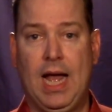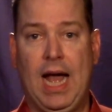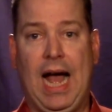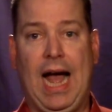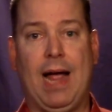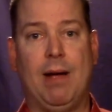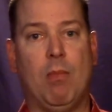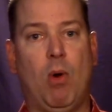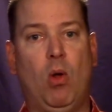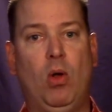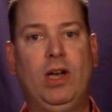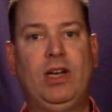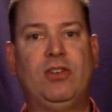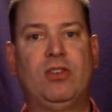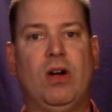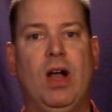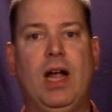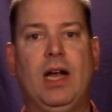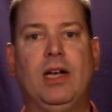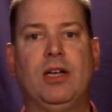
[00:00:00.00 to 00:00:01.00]
I'm only
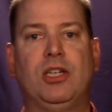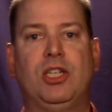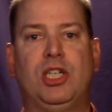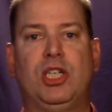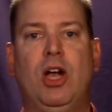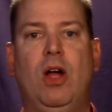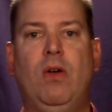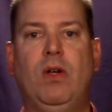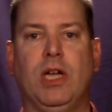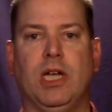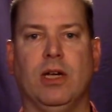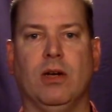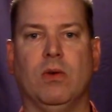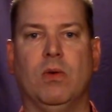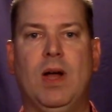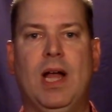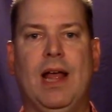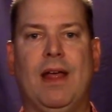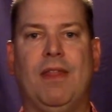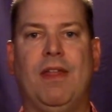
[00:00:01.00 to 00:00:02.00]
trying to show you
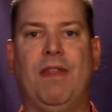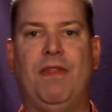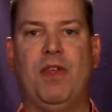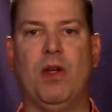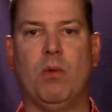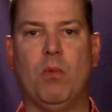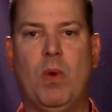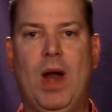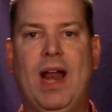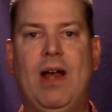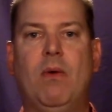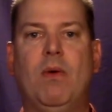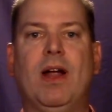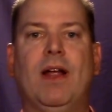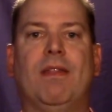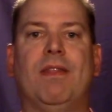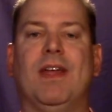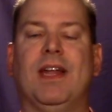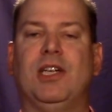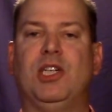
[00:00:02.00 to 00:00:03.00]
that the rhetoric
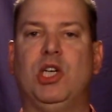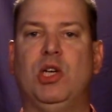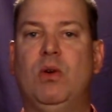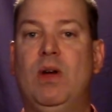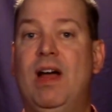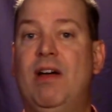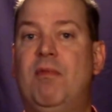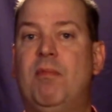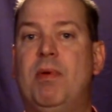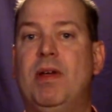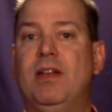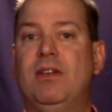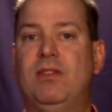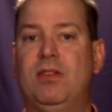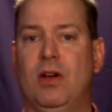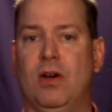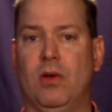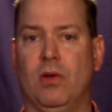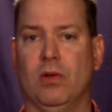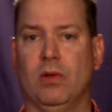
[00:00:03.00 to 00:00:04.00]
that you have been
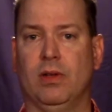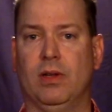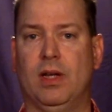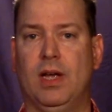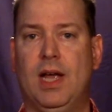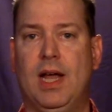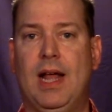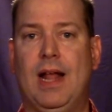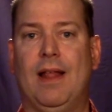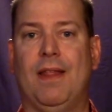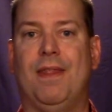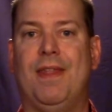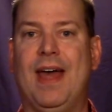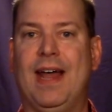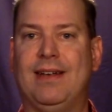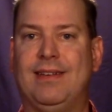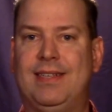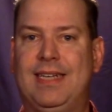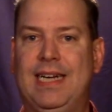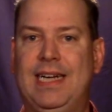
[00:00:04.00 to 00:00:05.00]
told,
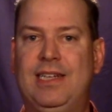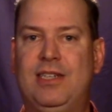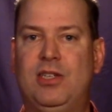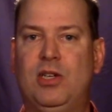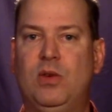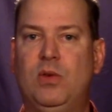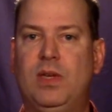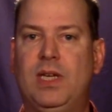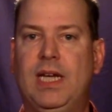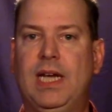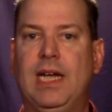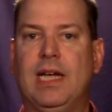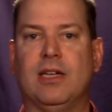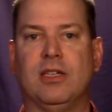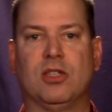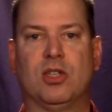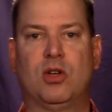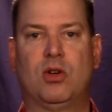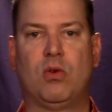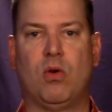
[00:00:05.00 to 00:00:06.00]
that T two D
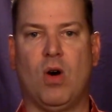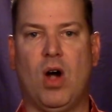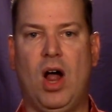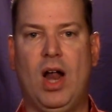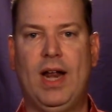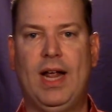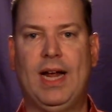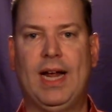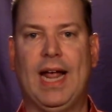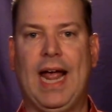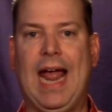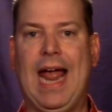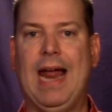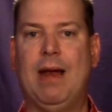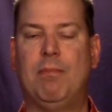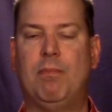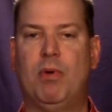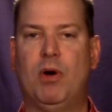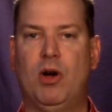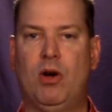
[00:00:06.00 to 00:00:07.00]
is chronic
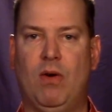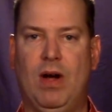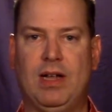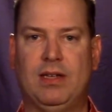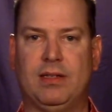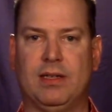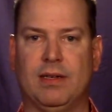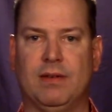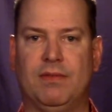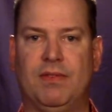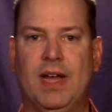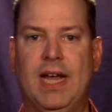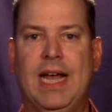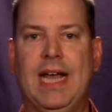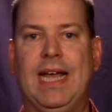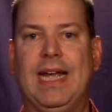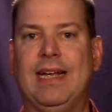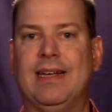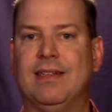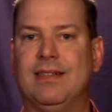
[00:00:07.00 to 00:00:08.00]
and
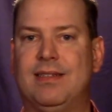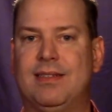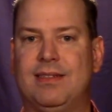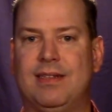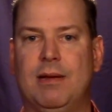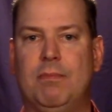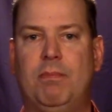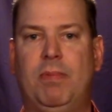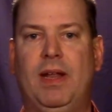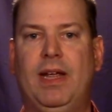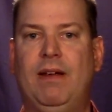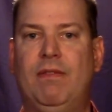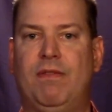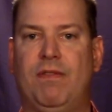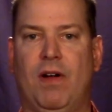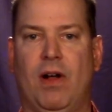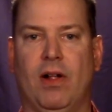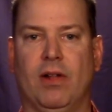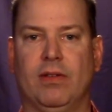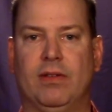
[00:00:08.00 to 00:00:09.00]
progressive, is simply
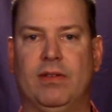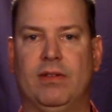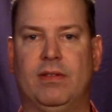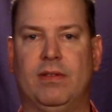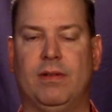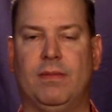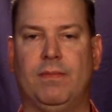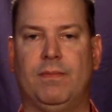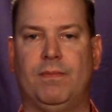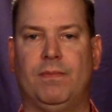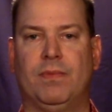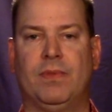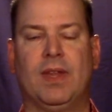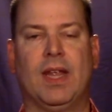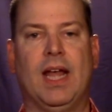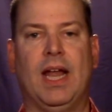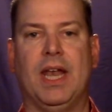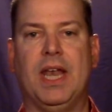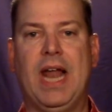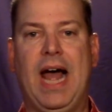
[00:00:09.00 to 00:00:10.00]
false.
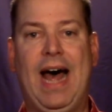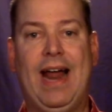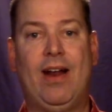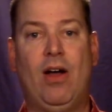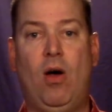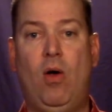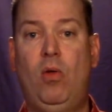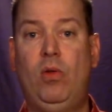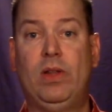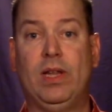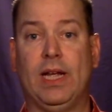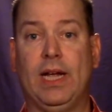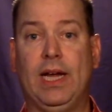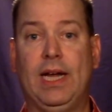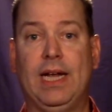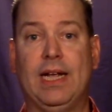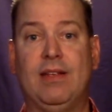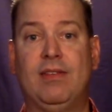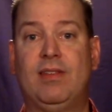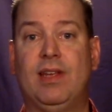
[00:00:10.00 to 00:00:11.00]
Not
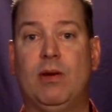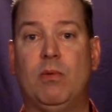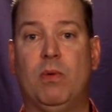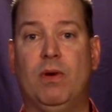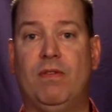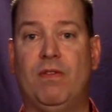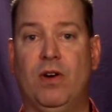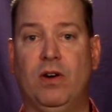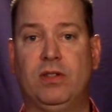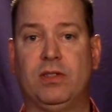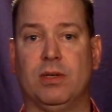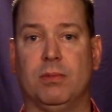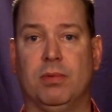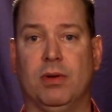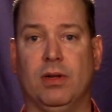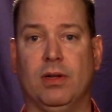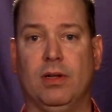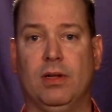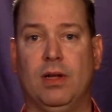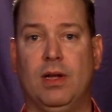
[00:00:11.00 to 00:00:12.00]
only is it
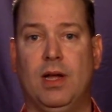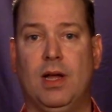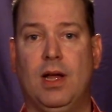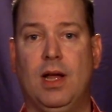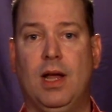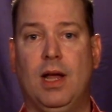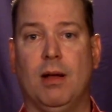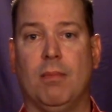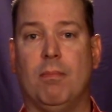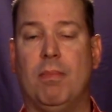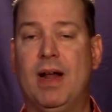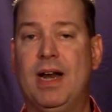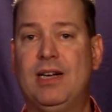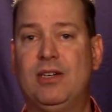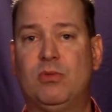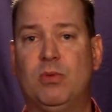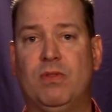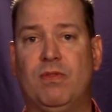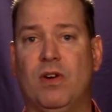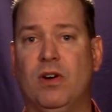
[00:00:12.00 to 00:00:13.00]
reversible, but
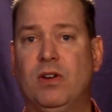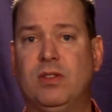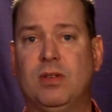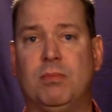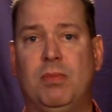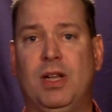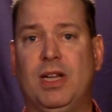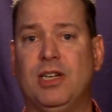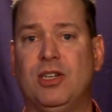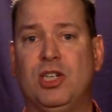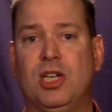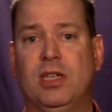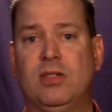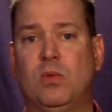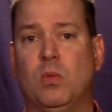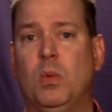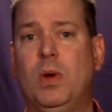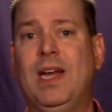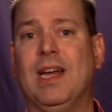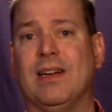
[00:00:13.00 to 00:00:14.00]
it's reversible in just
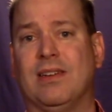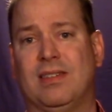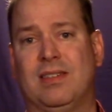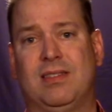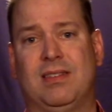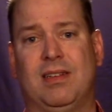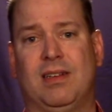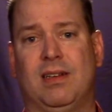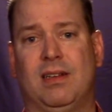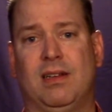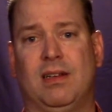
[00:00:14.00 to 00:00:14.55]
weeks.